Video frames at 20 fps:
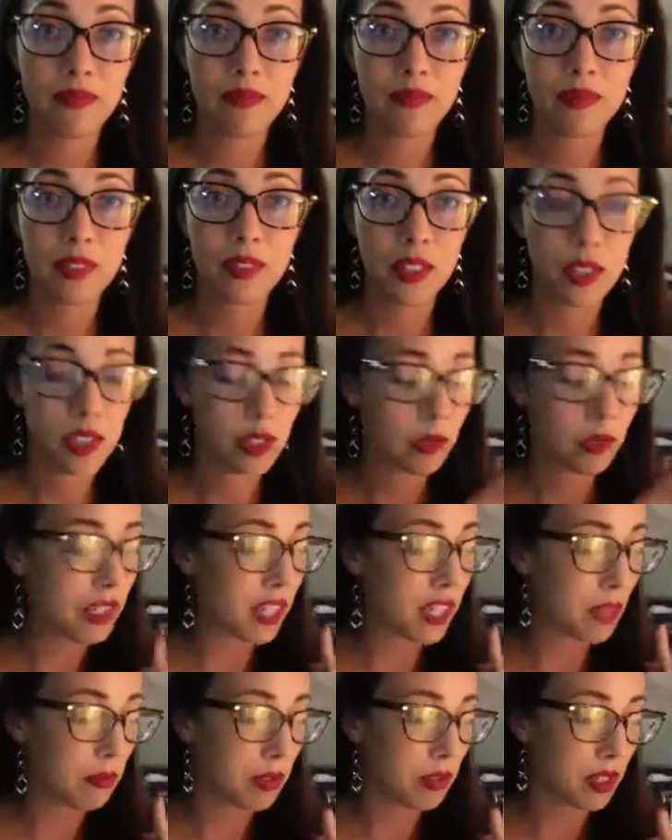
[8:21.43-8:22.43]
There's 3
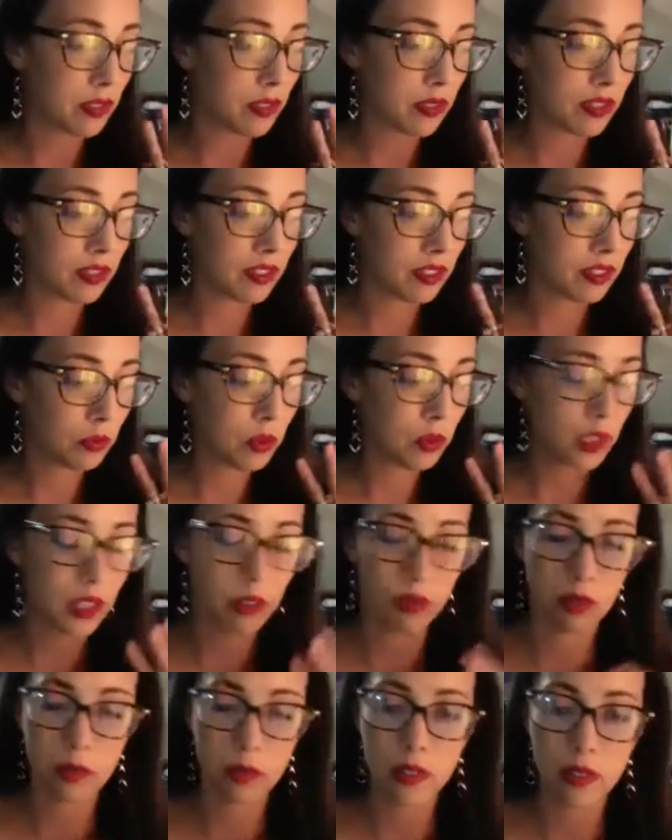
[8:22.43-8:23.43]
W's, Wonder
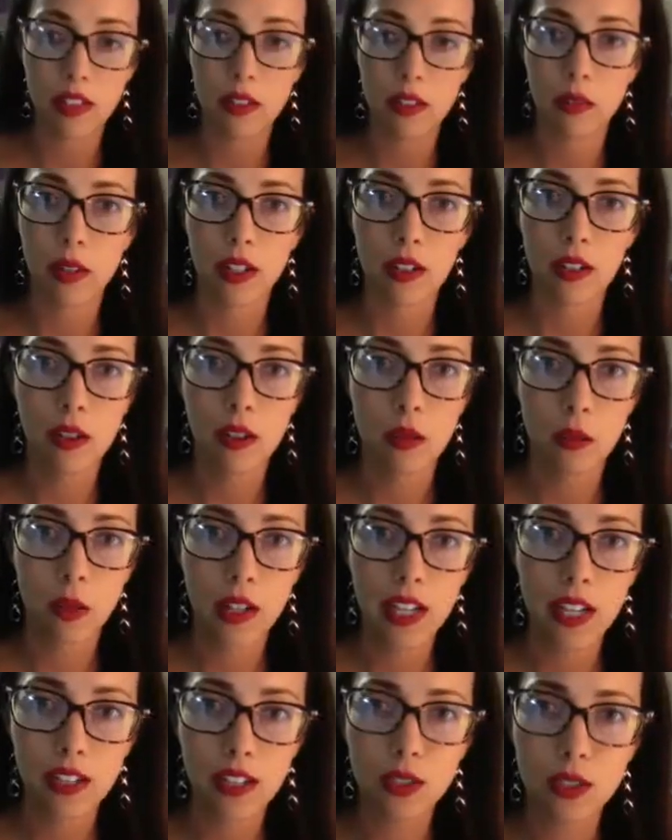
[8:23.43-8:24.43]
Woman. Anyway.
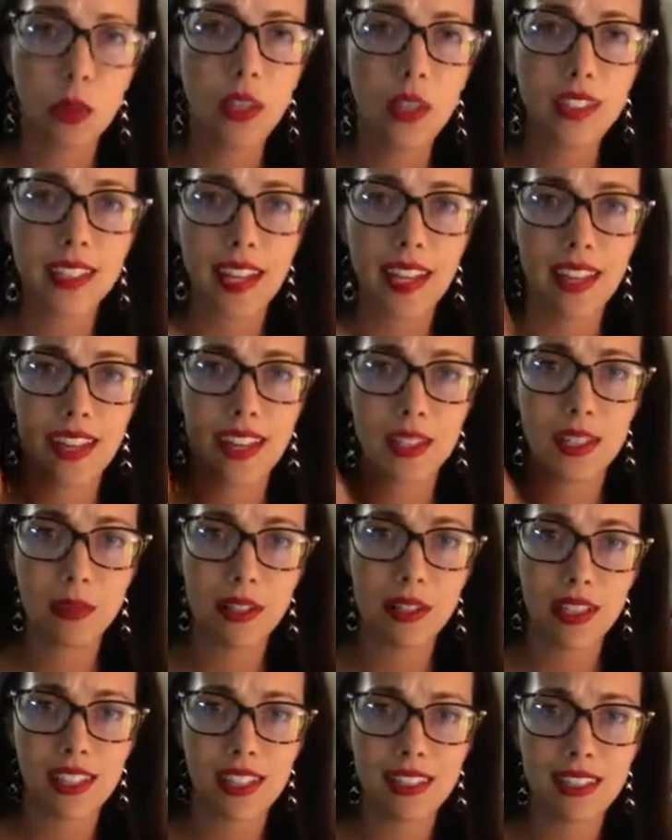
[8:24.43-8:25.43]
Workouts, workday, that's what it
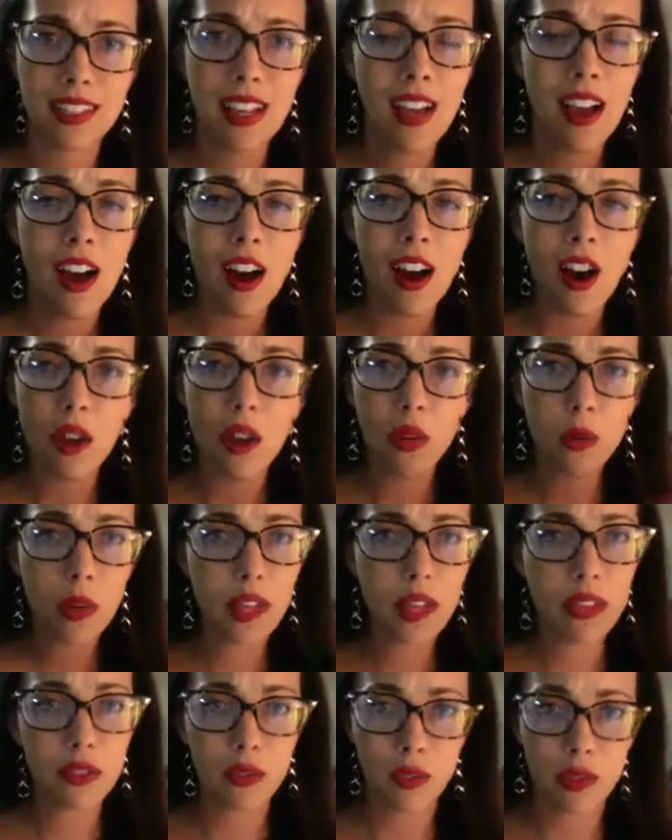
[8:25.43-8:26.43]
is, all the way
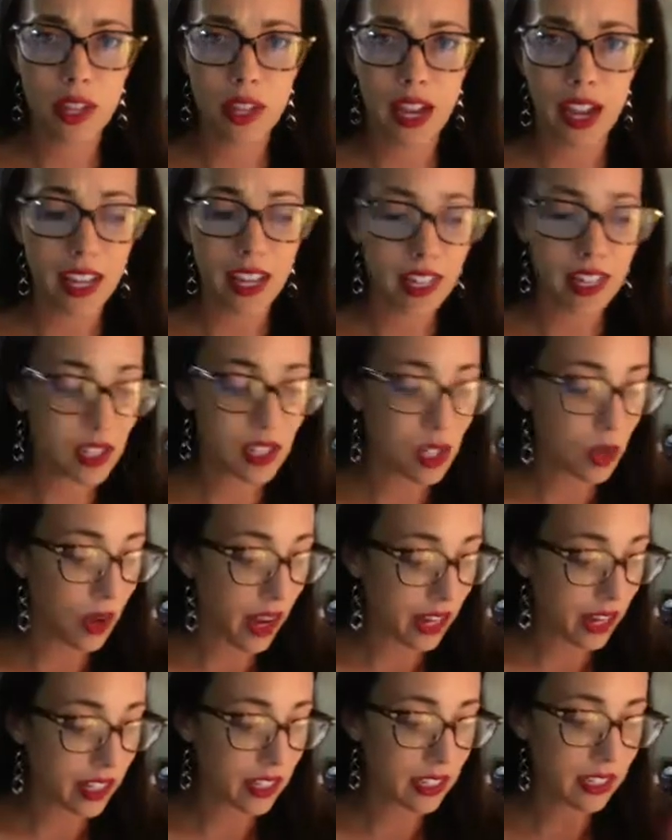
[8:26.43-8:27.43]
through that. And so I
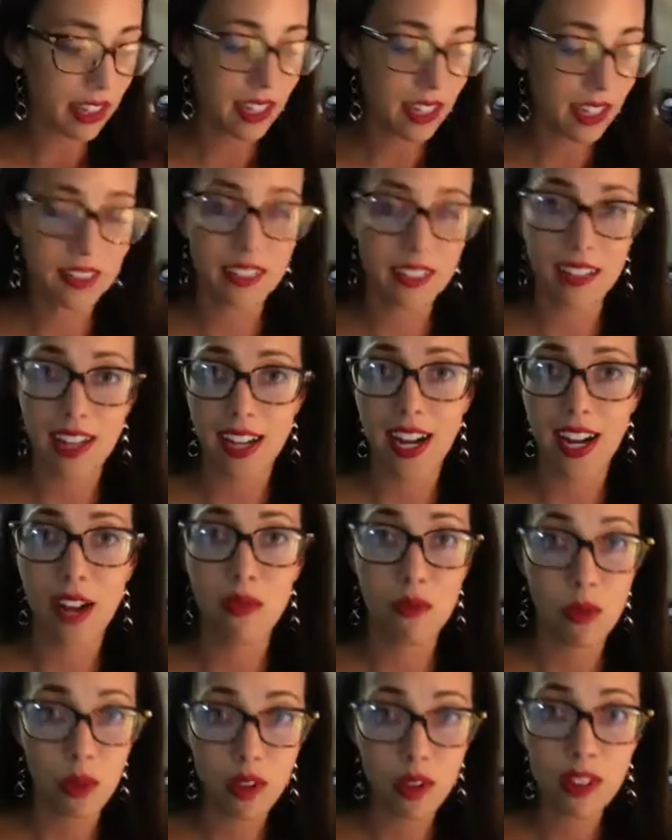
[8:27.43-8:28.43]
can attest to that. I
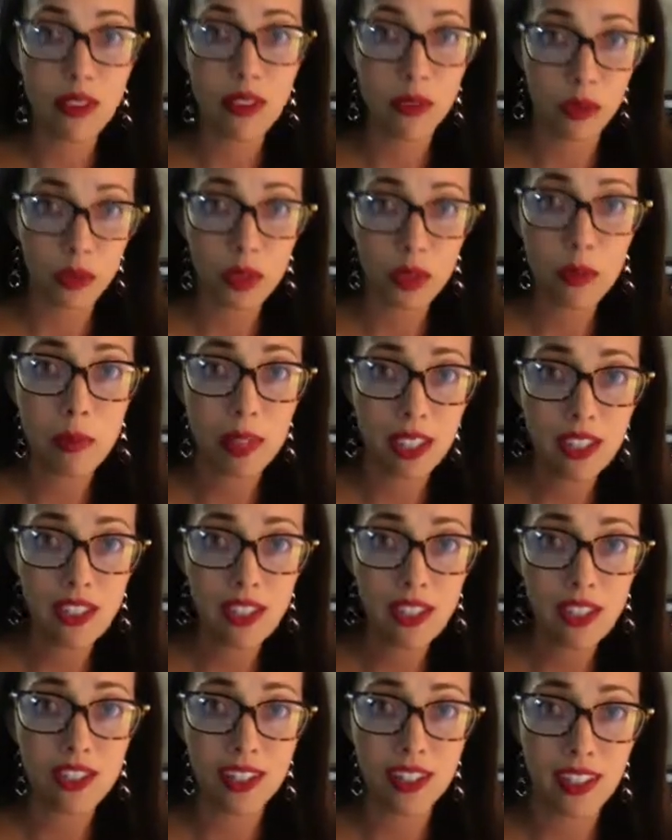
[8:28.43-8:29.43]
wore it through the beach,
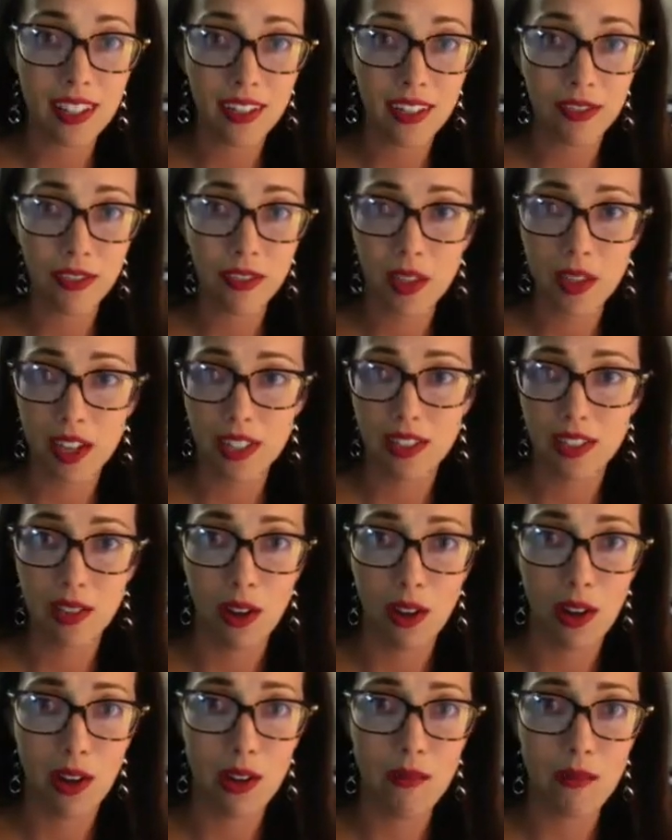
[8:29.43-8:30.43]
and if you guys
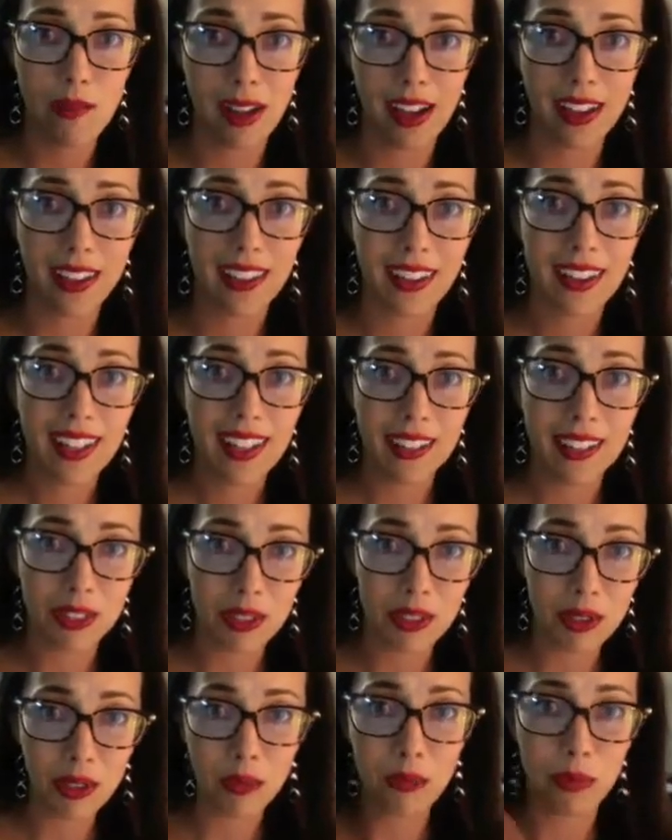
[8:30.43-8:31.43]
saw my
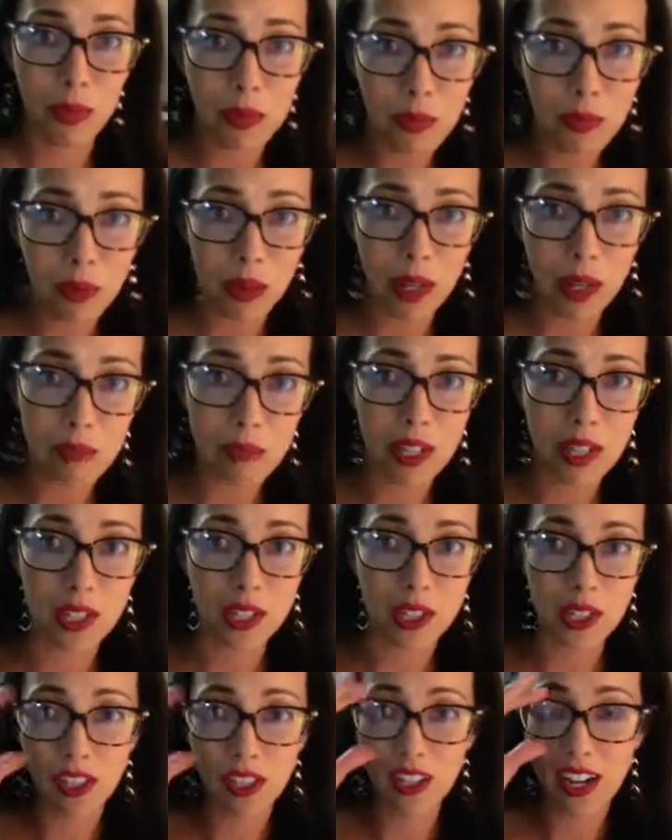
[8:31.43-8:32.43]
little boomerang
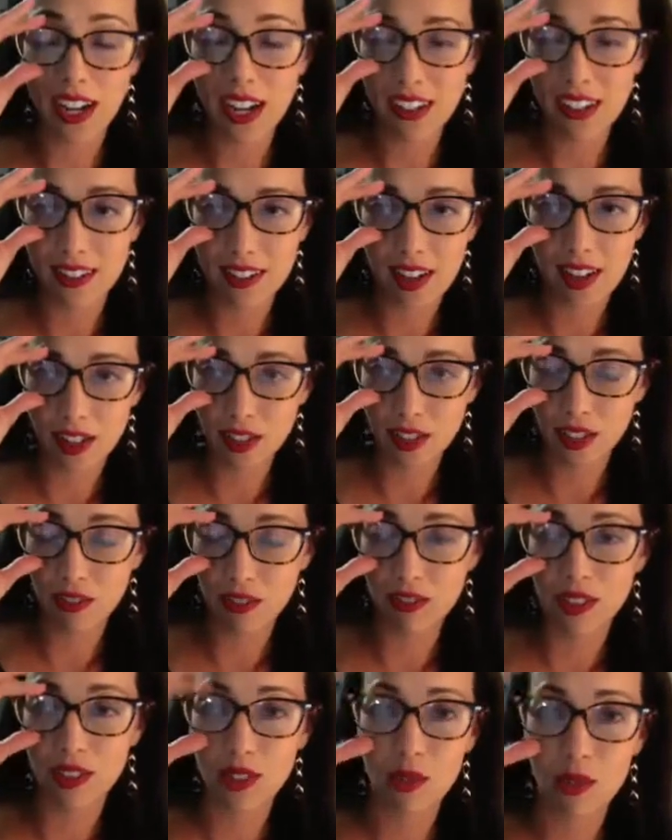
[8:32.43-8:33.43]
picture, I got knocked over
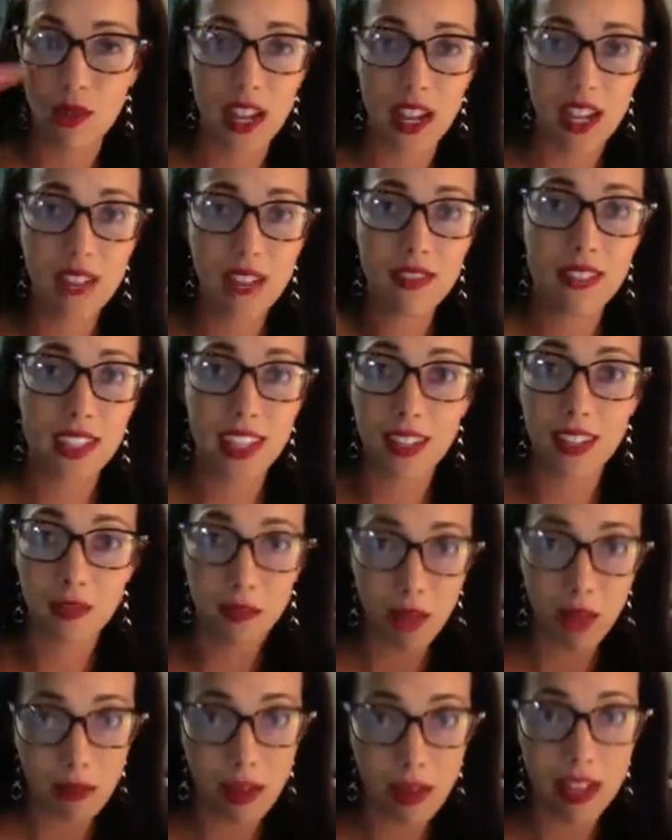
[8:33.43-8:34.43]
in the waves and my
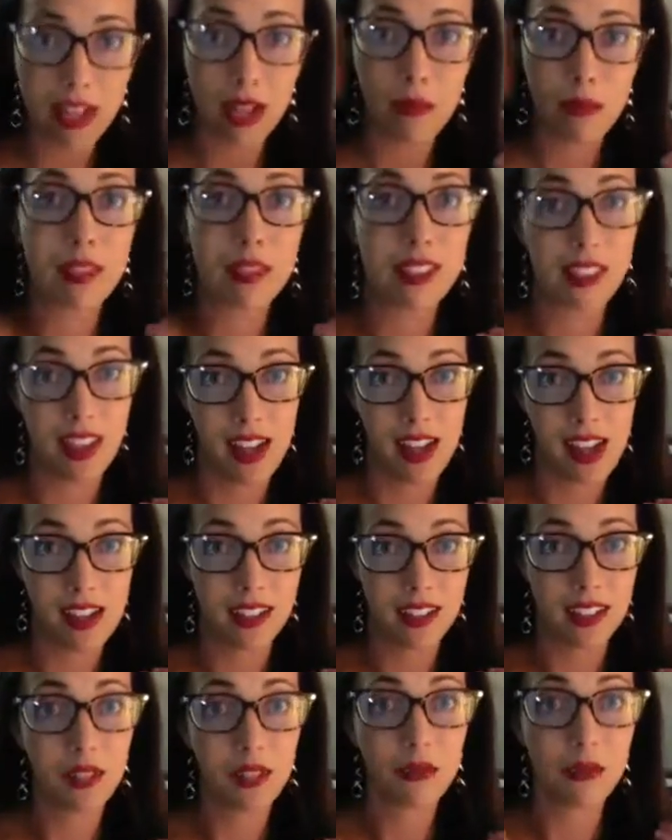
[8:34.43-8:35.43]
makeup stayed.
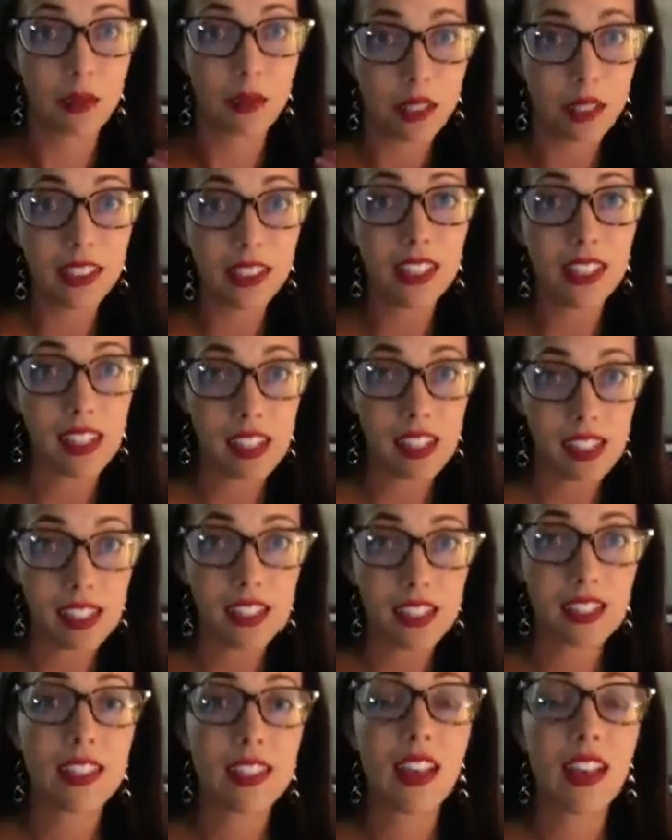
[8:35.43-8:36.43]
It really
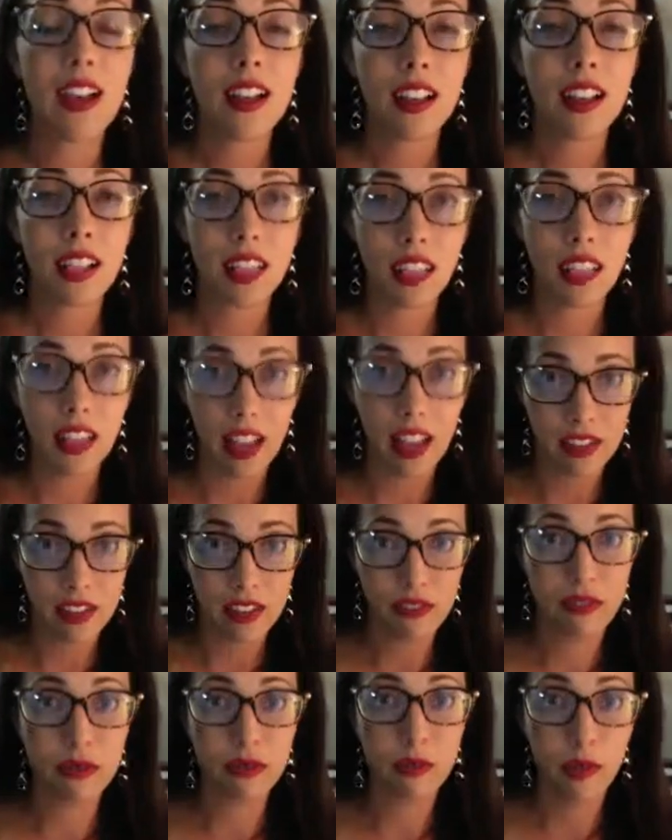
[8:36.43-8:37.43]
is life
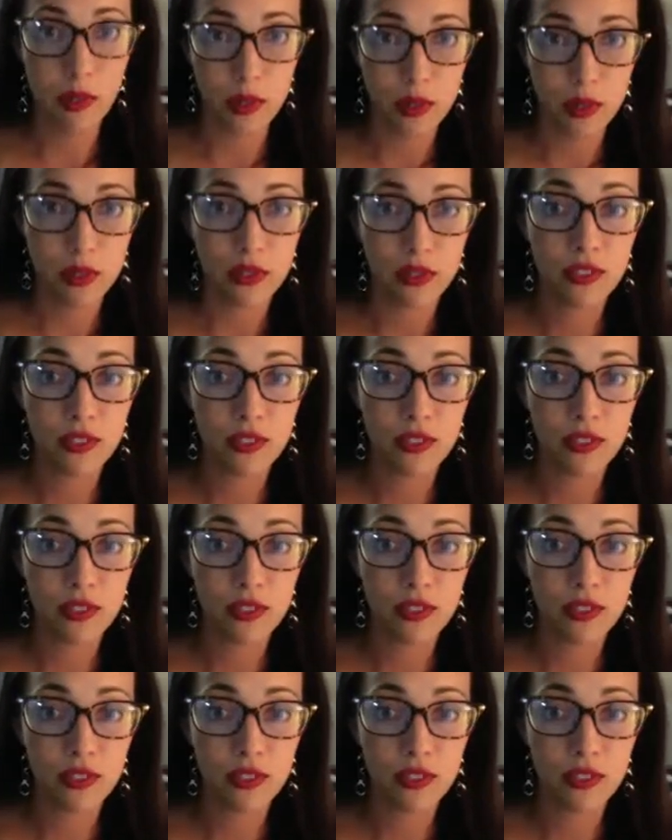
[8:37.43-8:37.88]
proof.